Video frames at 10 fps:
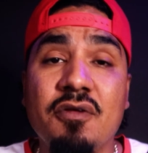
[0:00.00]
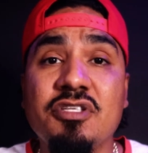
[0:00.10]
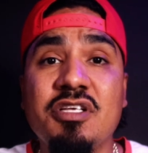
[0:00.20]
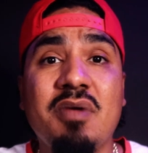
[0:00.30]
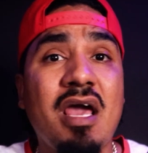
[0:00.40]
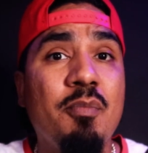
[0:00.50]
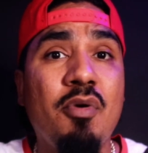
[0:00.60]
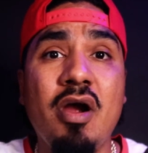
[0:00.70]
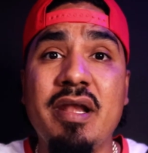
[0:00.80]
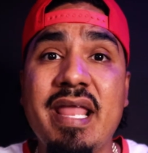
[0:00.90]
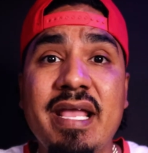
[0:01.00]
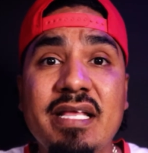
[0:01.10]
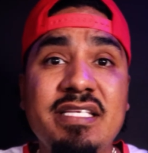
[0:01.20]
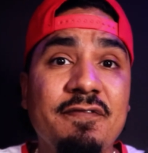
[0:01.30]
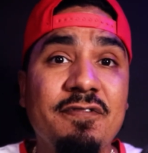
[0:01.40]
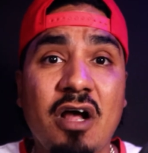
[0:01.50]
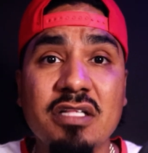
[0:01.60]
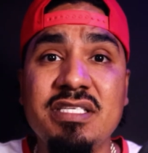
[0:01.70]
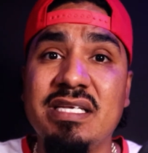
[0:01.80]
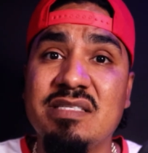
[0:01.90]
There's some kind of probably negative
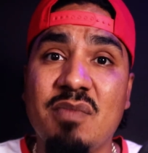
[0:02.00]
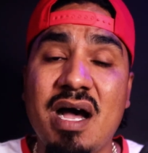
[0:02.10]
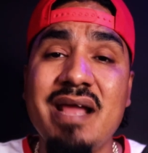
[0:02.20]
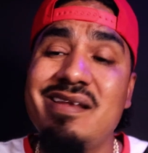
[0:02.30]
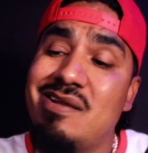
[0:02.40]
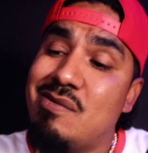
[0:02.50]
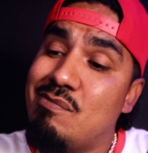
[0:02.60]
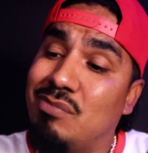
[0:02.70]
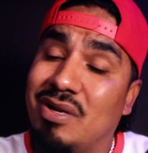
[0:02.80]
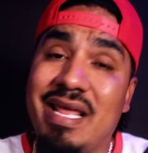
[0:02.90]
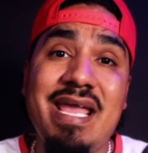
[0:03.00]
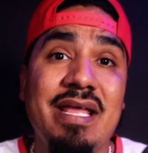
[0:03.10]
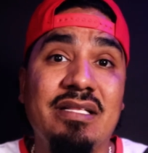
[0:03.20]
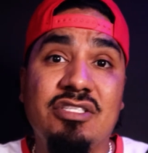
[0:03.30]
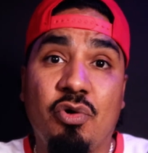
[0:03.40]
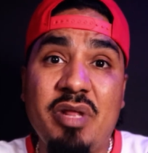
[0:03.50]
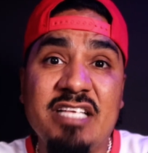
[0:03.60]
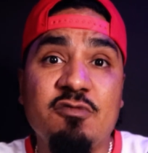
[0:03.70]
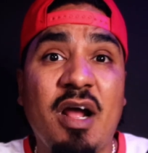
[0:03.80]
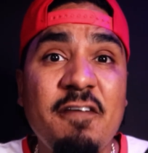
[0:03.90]
thoughts in his mind. But hey, Tony
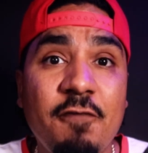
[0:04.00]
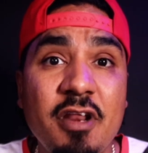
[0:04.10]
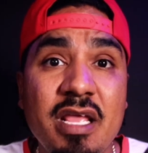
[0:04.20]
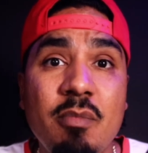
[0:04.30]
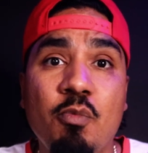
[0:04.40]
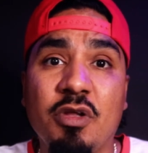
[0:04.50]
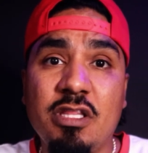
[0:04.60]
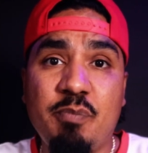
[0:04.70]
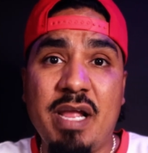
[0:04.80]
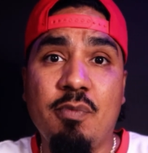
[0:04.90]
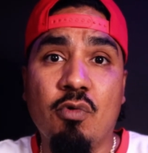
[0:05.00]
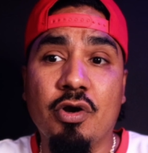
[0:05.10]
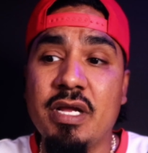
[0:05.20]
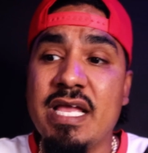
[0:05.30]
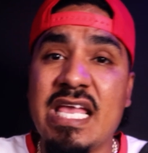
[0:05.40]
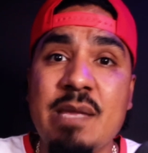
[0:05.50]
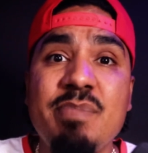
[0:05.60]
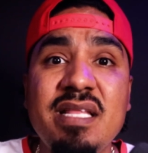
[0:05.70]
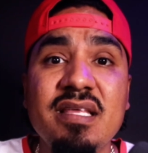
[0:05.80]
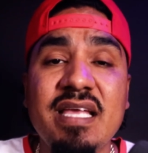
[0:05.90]
A's right in front of him with the paperwork. He
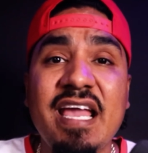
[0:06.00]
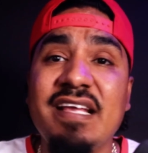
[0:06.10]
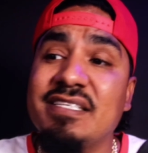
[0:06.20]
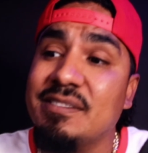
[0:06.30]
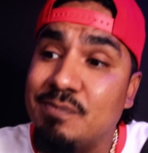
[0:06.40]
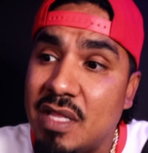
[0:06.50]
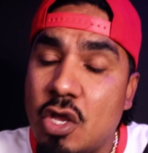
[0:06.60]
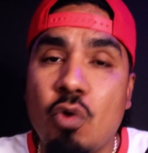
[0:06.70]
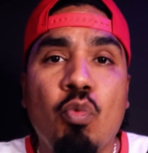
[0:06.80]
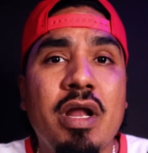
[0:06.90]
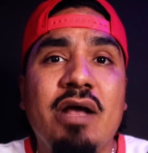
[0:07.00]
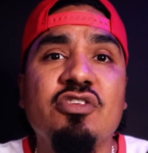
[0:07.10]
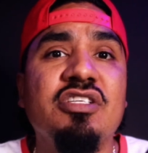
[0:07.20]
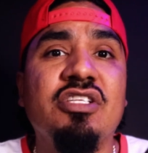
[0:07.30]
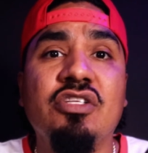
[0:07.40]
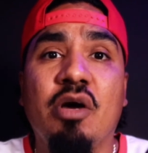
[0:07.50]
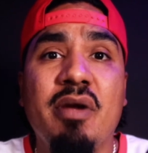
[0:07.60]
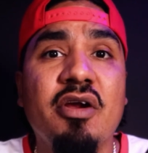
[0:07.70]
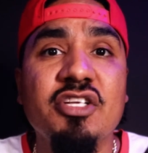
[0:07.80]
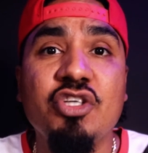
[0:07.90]
beat the case. What else can
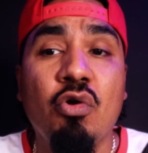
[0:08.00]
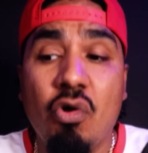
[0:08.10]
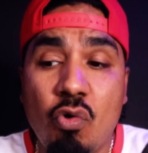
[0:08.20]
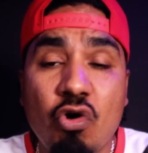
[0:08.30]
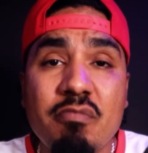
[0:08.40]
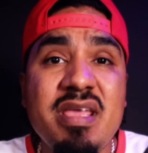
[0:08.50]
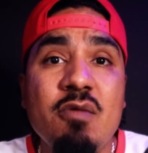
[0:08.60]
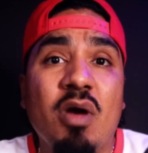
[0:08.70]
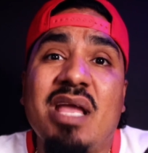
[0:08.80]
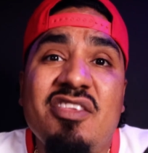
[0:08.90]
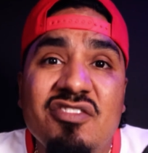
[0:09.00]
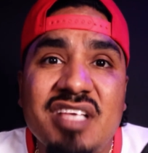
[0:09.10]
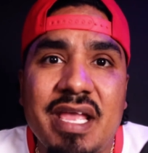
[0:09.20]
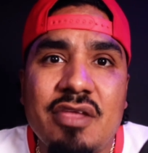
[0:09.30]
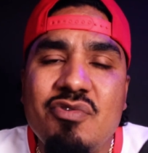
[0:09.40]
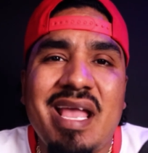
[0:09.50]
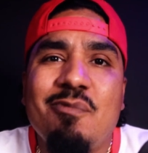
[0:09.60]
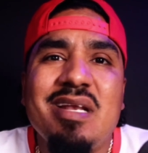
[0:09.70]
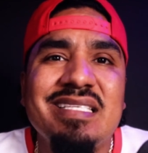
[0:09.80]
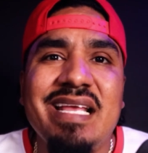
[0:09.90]
American Cholo or me, what can you say? You
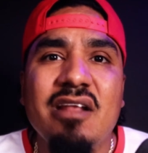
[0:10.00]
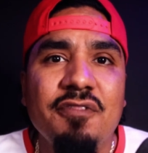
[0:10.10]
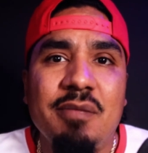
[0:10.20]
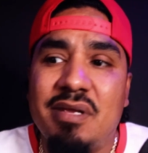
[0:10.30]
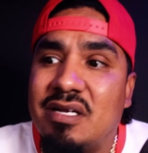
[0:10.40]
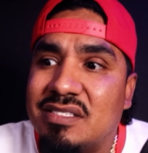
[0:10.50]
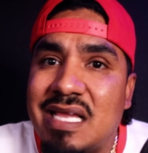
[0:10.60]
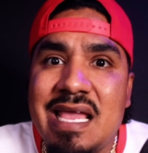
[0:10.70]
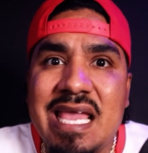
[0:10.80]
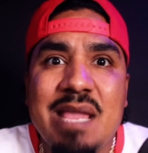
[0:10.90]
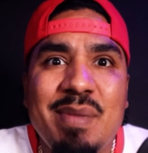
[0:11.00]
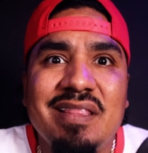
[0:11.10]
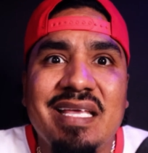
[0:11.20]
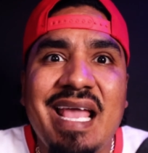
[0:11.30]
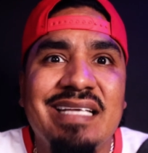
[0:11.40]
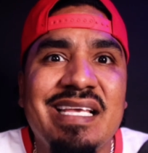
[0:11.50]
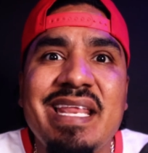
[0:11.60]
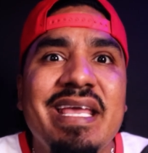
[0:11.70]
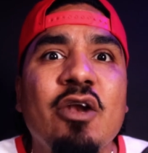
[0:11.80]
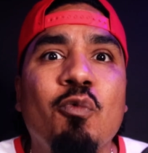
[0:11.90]
can't really say nothing because he beat the case. He
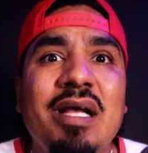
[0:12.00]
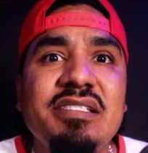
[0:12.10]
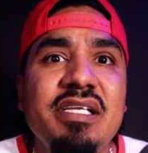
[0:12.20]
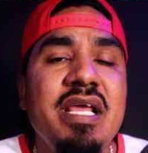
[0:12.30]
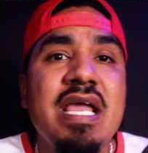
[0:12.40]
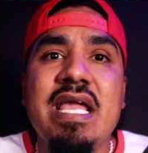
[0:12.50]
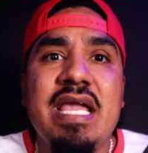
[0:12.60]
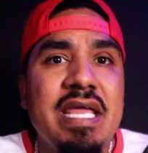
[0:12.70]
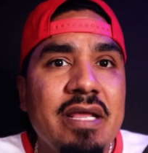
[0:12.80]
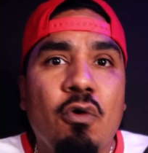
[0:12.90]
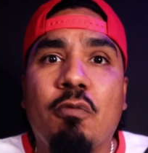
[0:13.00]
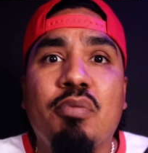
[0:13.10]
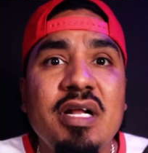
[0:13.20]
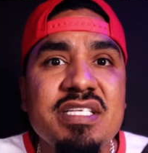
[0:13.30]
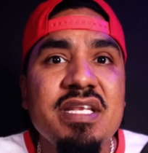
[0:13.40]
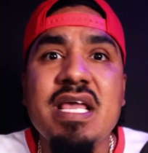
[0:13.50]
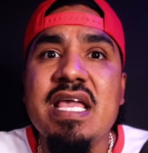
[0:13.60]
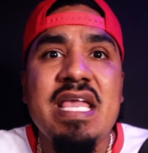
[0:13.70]
didn't get arrested. He didn't go to prison.